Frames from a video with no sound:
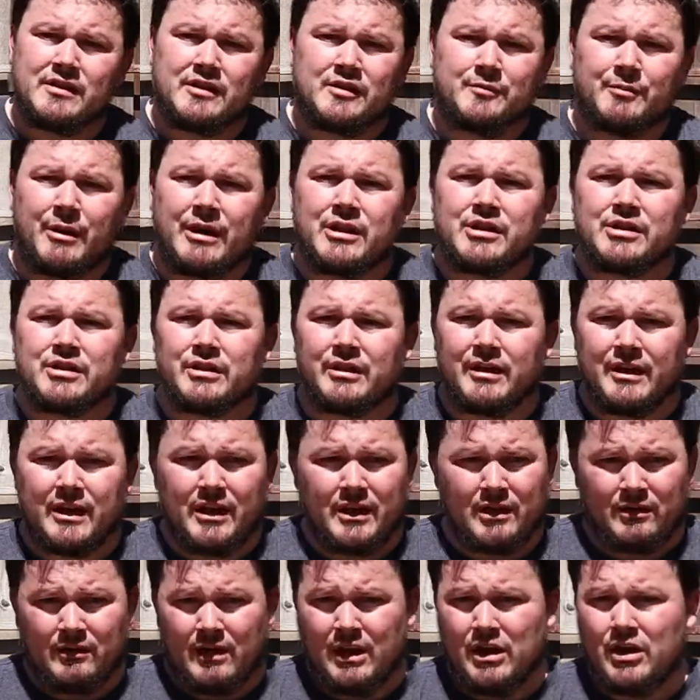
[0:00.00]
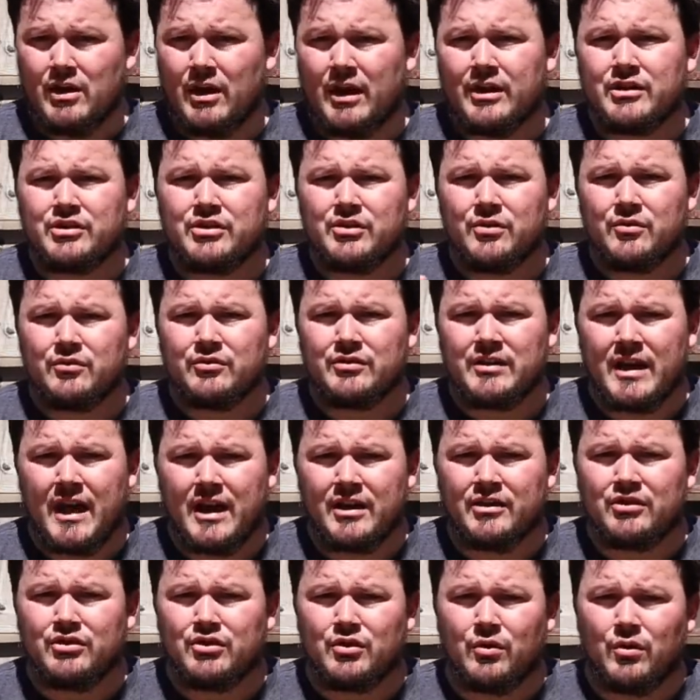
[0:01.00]
especially you know, as you
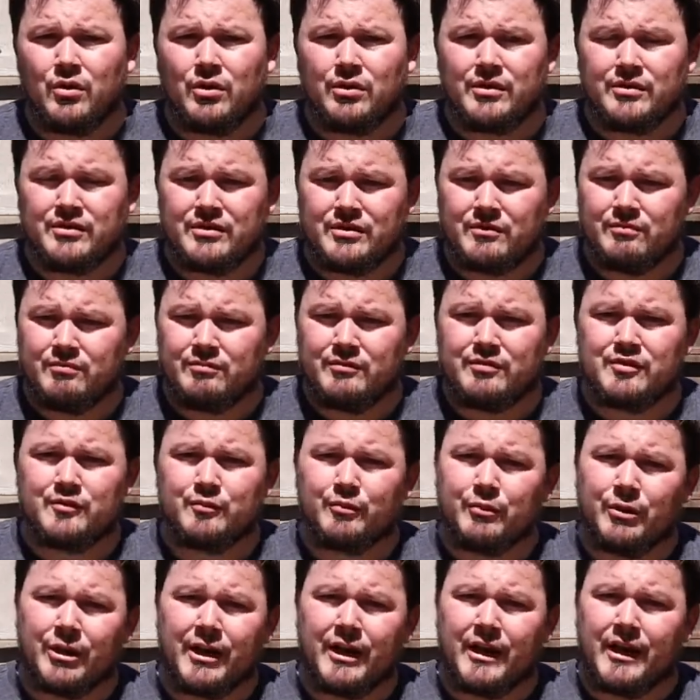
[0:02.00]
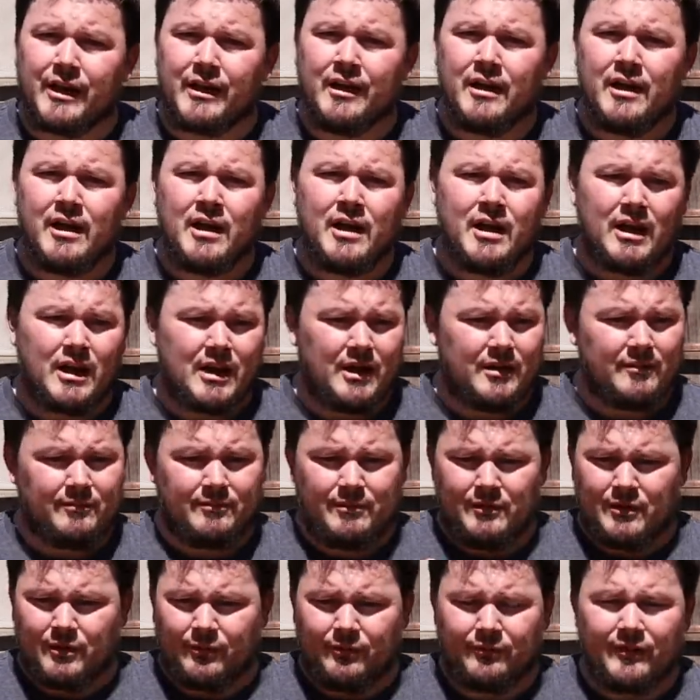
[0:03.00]
tend towards spring, uh, you know,